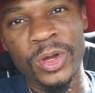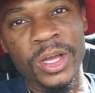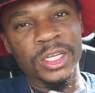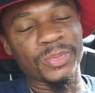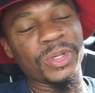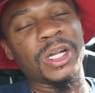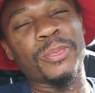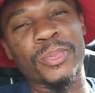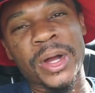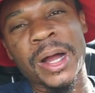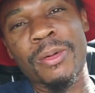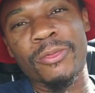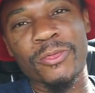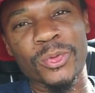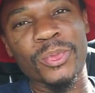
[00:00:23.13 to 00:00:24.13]
It's been a
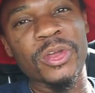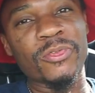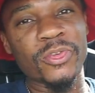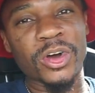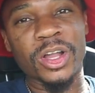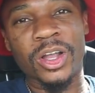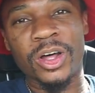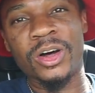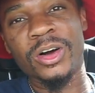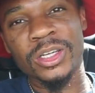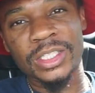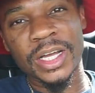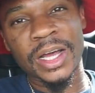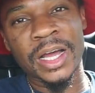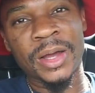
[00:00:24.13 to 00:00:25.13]
problem for me for a long
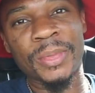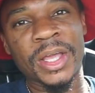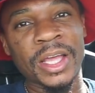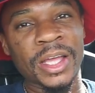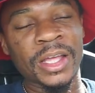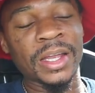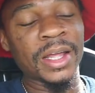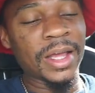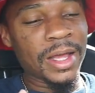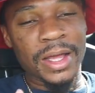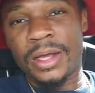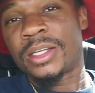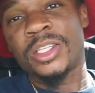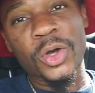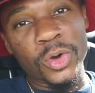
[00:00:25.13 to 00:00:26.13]
time, and
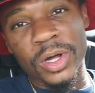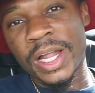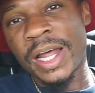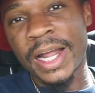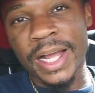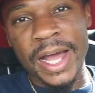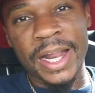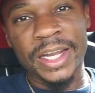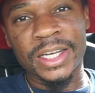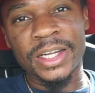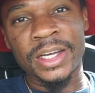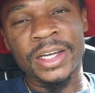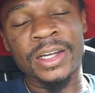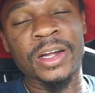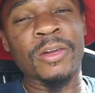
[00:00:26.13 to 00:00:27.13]
so glad I got it
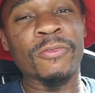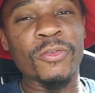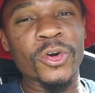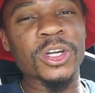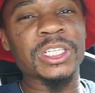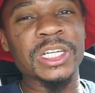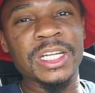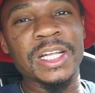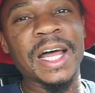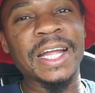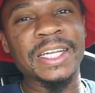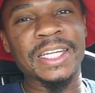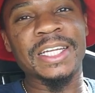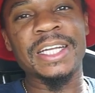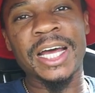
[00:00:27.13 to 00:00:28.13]
done. Unfortunately, I
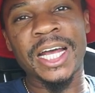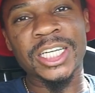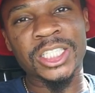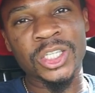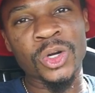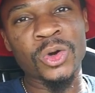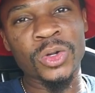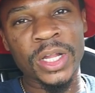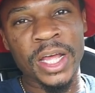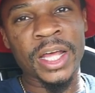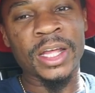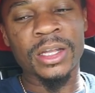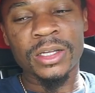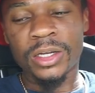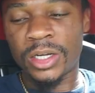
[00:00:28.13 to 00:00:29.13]
did not show
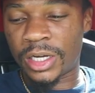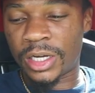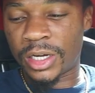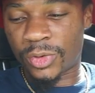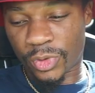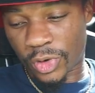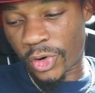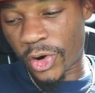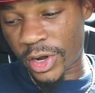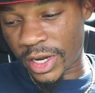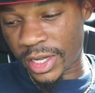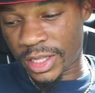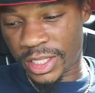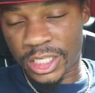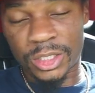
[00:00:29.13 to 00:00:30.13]
that
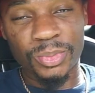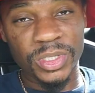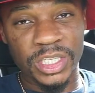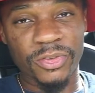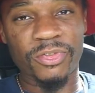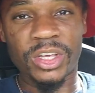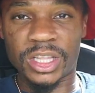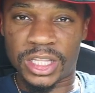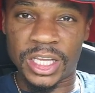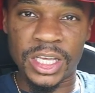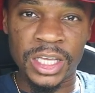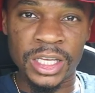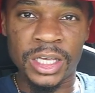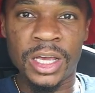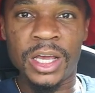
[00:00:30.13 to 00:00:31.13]
recording this specific
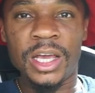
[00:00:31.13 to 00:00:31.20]
thing.